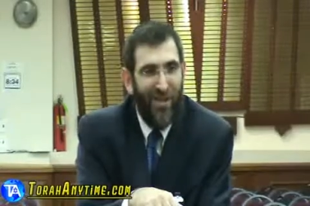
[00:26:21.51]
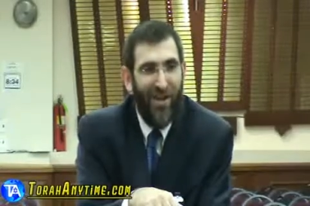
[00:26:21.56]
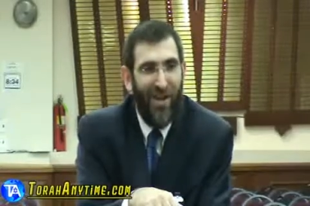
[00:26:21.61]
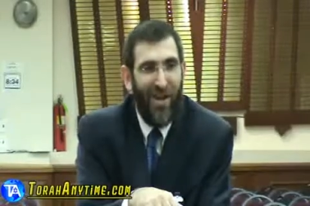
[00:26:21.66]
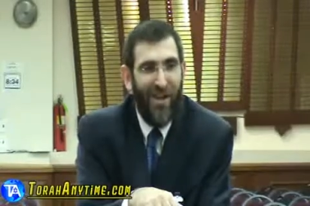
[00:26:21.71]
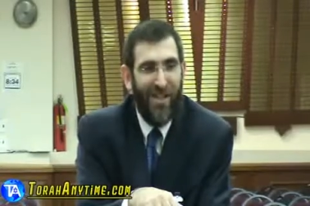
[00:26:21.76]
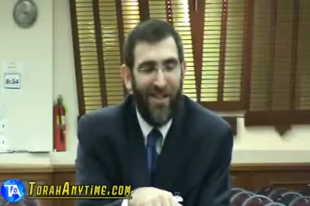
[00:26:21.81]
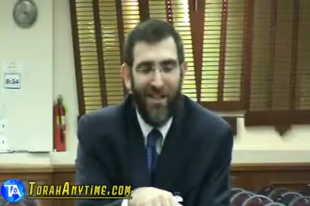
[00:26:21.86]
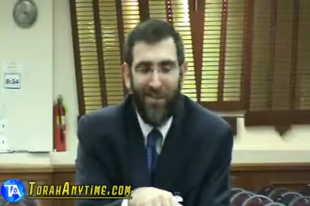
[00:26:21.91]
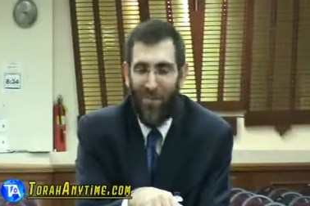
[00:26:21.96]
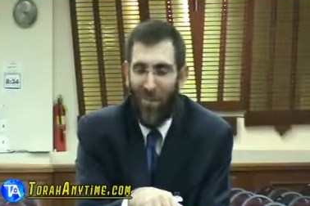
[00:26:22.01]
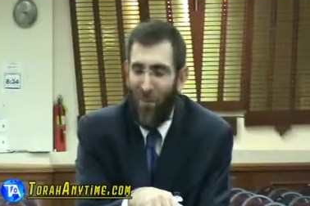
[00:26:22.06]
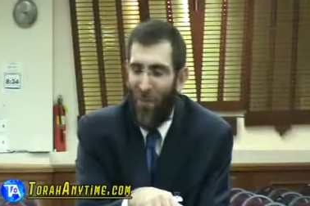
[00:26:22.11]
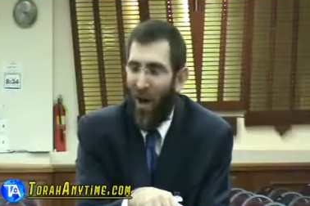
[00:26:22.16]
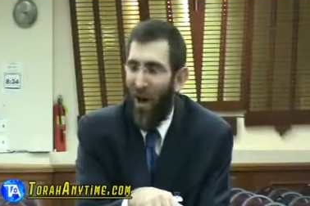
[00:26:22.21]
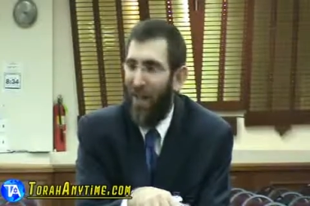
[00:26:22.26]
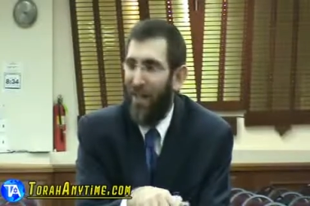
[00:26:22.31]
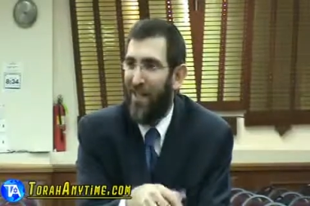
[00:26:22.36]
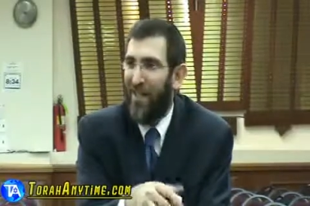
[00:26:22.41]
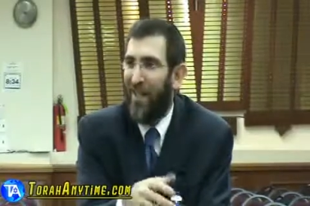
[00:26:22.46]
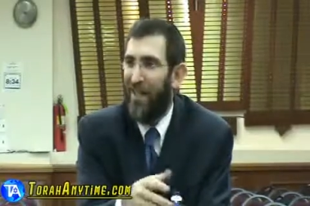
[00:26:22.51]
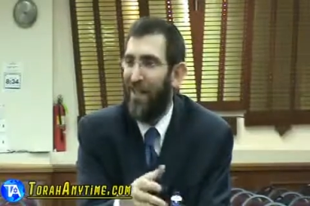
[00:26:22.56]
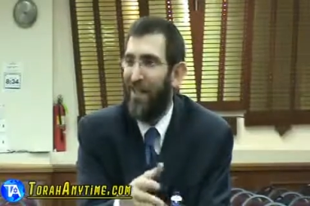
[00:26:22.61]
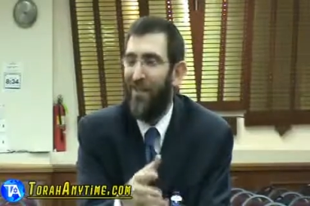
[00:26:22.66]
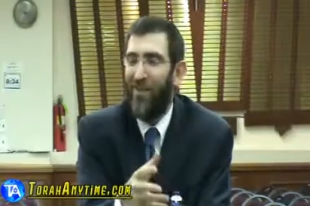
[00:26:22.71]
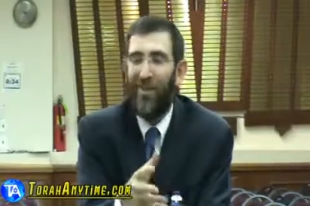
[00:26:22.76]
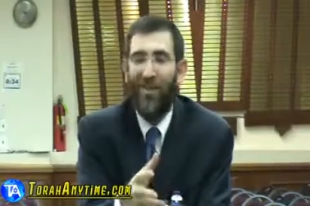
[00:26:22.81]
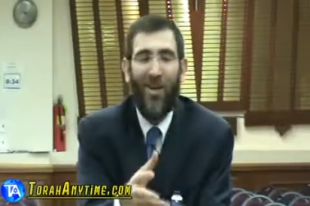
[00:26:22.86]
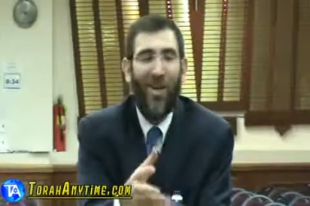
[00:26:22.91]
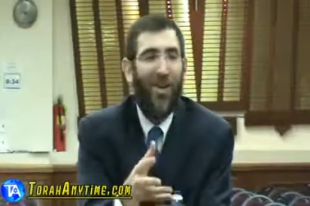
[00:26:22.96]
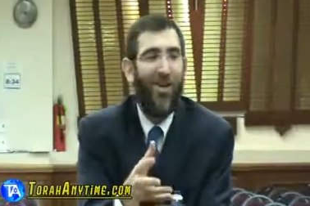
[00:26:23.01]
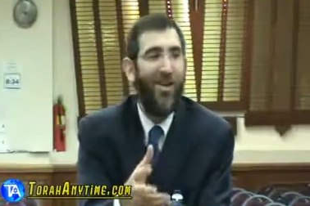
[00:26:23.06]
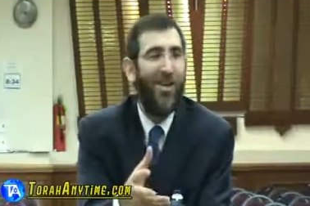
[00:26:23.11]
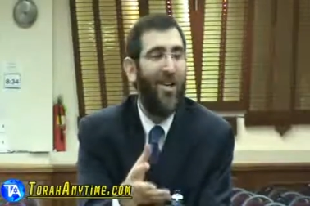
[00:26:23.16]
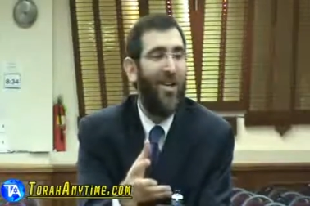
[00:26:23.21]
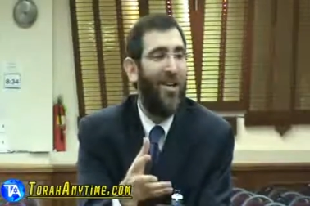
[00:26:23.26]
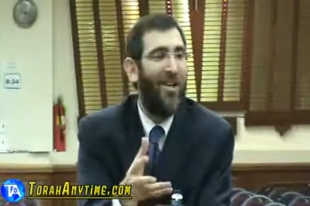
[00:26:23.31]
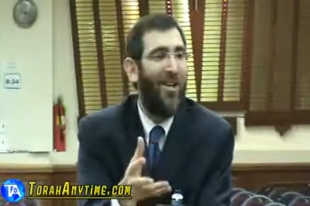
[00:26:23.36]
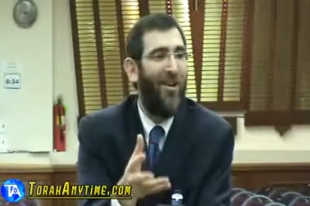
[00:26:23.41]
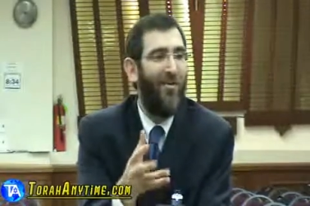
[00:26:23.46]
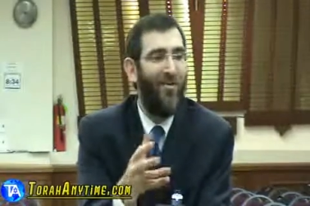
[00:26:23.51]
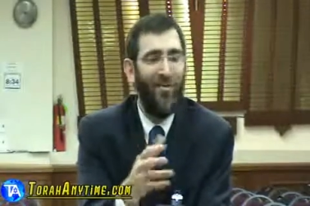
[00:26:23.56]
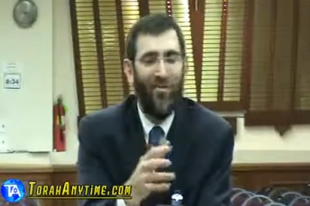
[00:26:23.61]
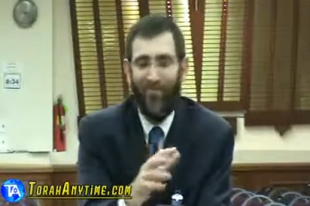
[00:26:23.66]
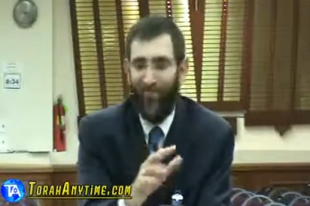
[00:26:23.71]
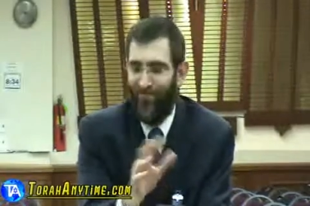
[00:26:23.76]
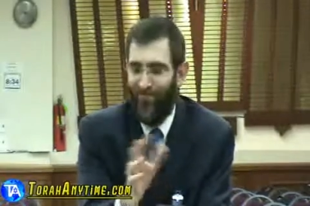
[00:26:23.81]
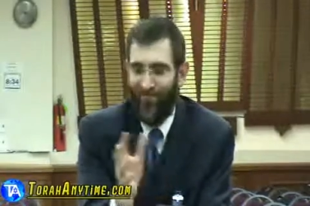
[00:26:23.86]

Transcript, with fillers: know, I said, but why? It says in Shulchan Aruch, you know.